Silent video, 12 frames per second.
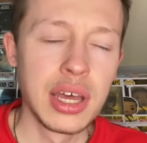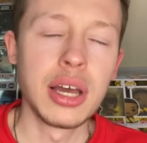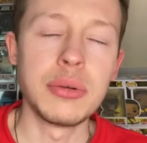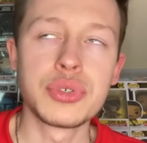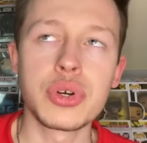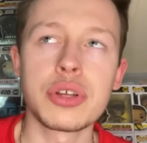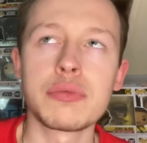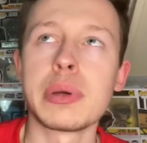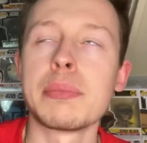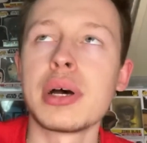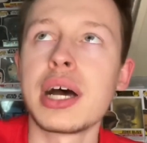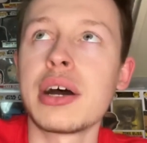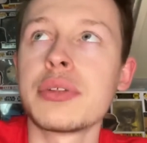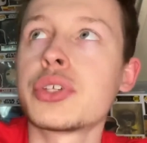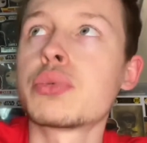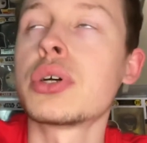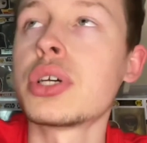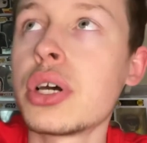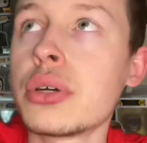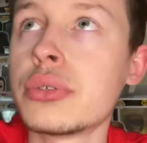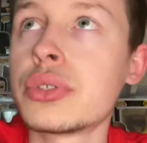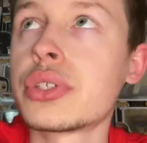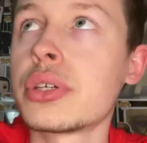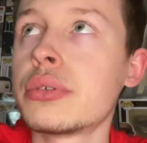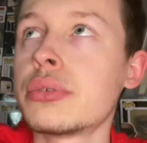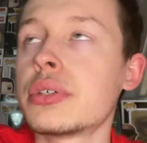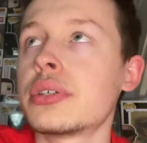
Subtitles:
I'm trying to remember how this one goes. So,